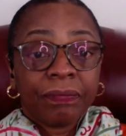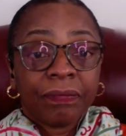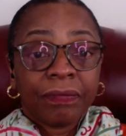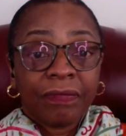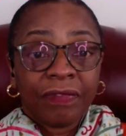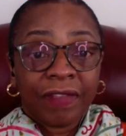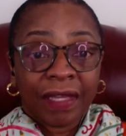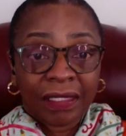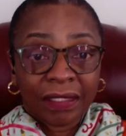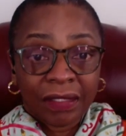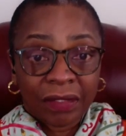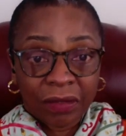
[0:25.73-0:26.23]

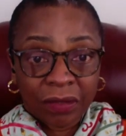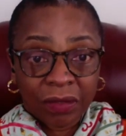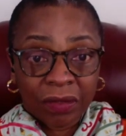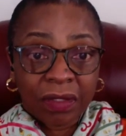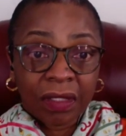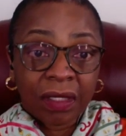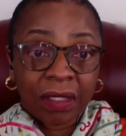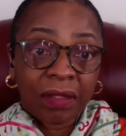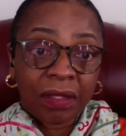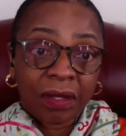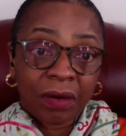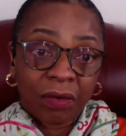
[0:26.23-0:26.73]
That is to
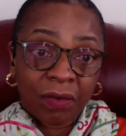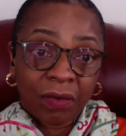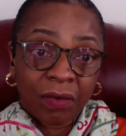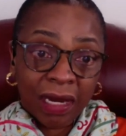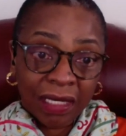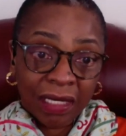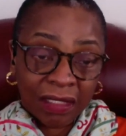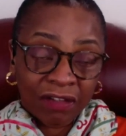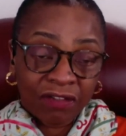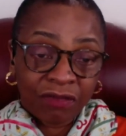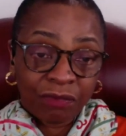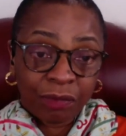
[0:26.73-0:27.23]
say, the
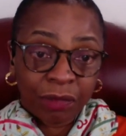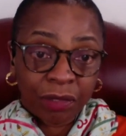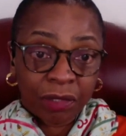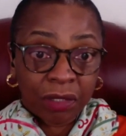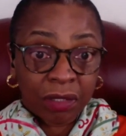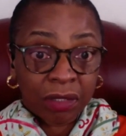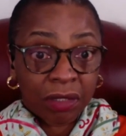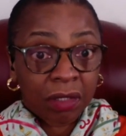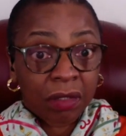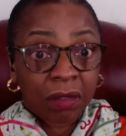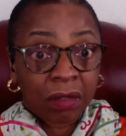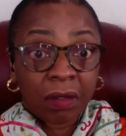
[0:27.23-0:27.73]
relative
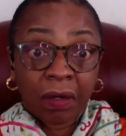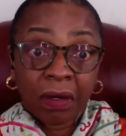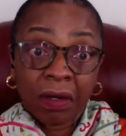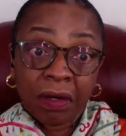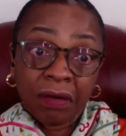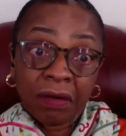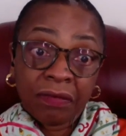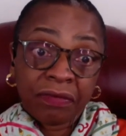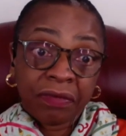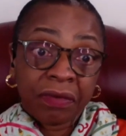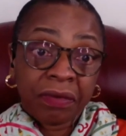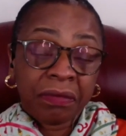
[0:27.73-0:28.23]
petition or
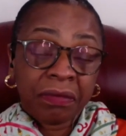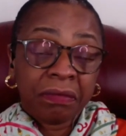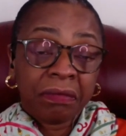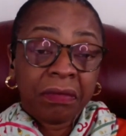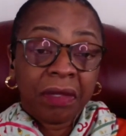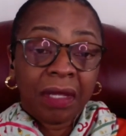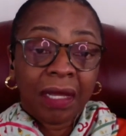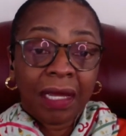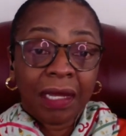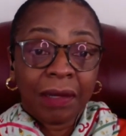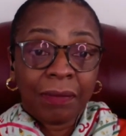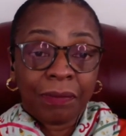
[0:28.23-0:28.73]
even
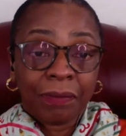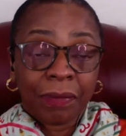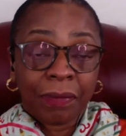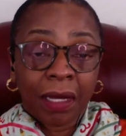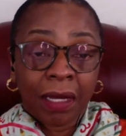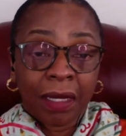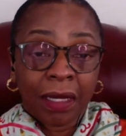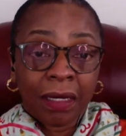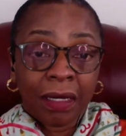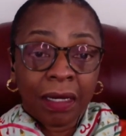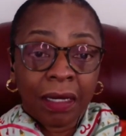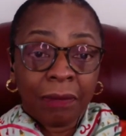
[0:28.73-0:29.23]

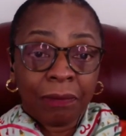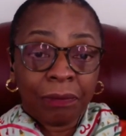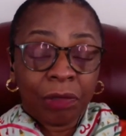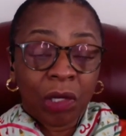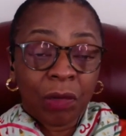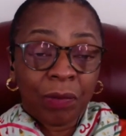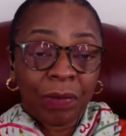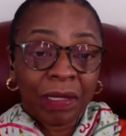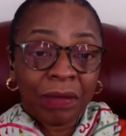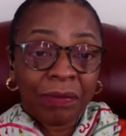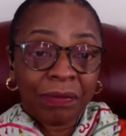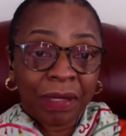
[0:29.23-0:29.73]
an
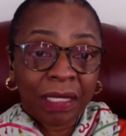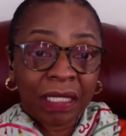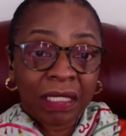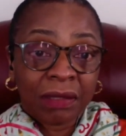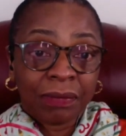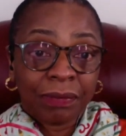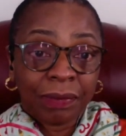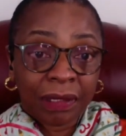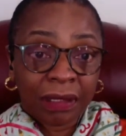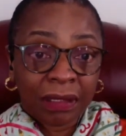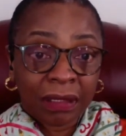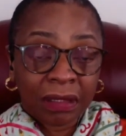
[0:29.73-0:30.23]

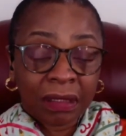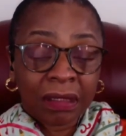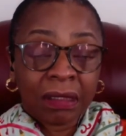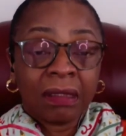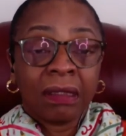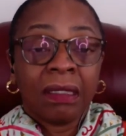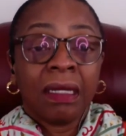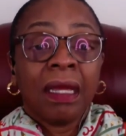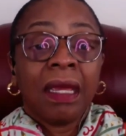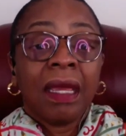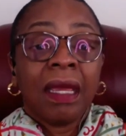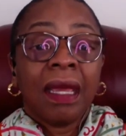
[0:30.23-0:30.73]
employment-based
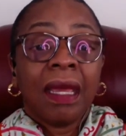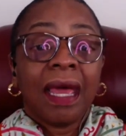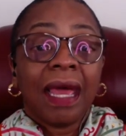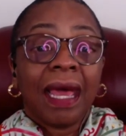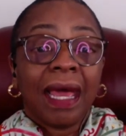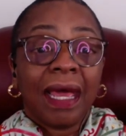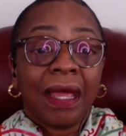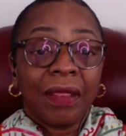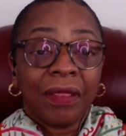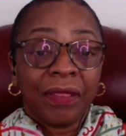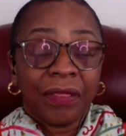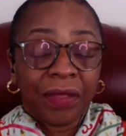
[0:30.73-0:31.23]
petition
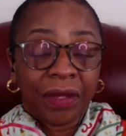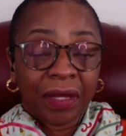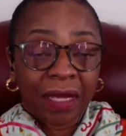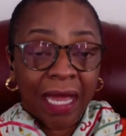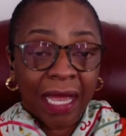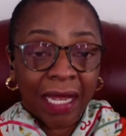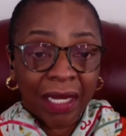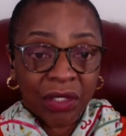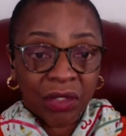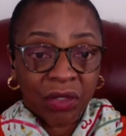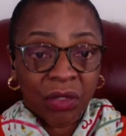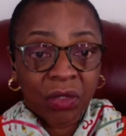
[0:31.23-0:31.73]
and the
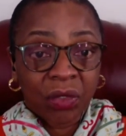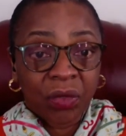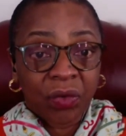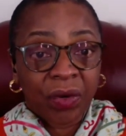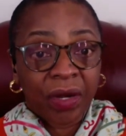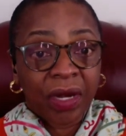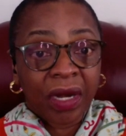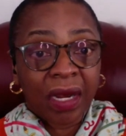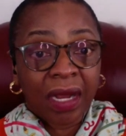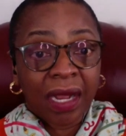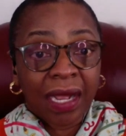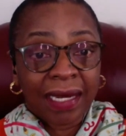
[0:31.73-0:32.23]
actual
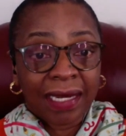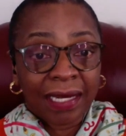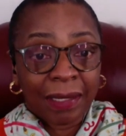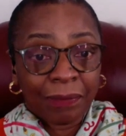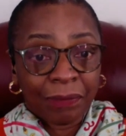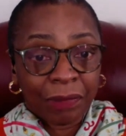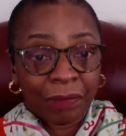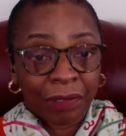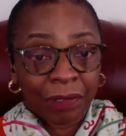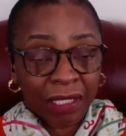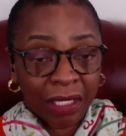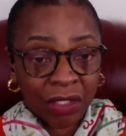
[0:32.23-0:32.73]
green card
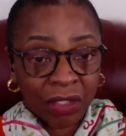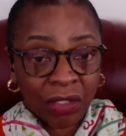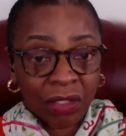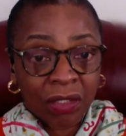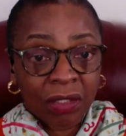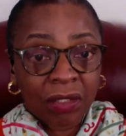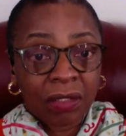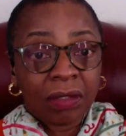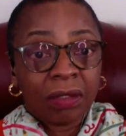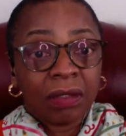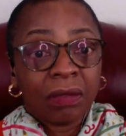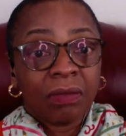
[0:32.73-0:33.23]

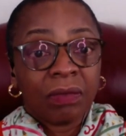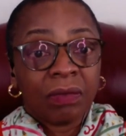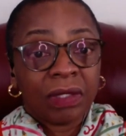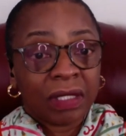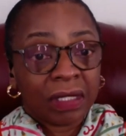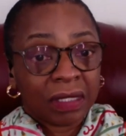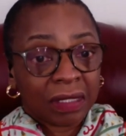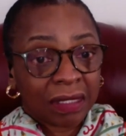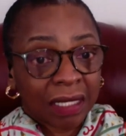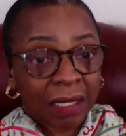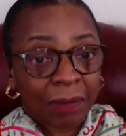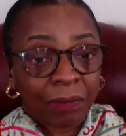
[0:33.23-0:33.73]
application, which
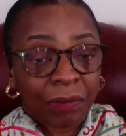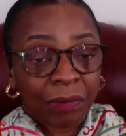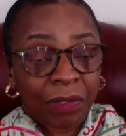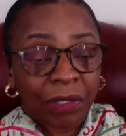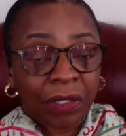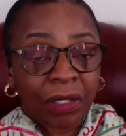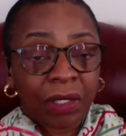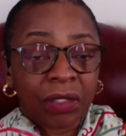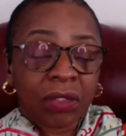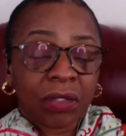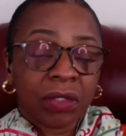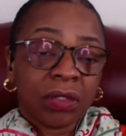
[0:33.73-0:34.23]
is the
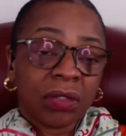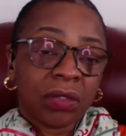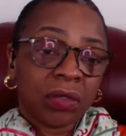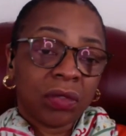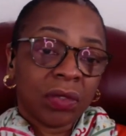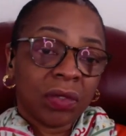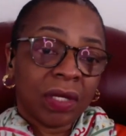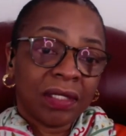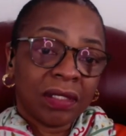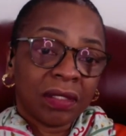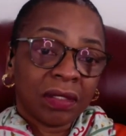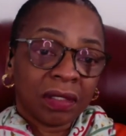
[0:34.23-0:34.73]
application to
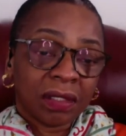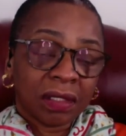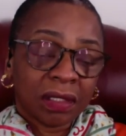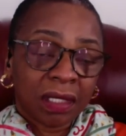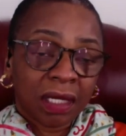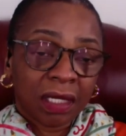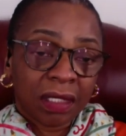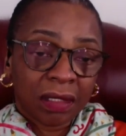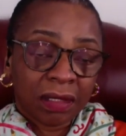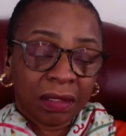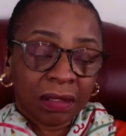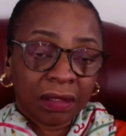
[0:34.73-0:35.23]
adjust
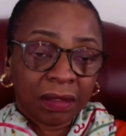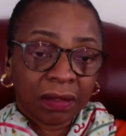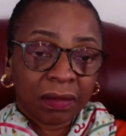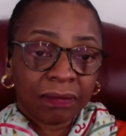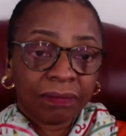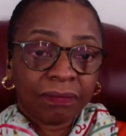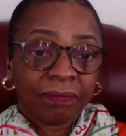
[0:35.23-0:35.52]
status.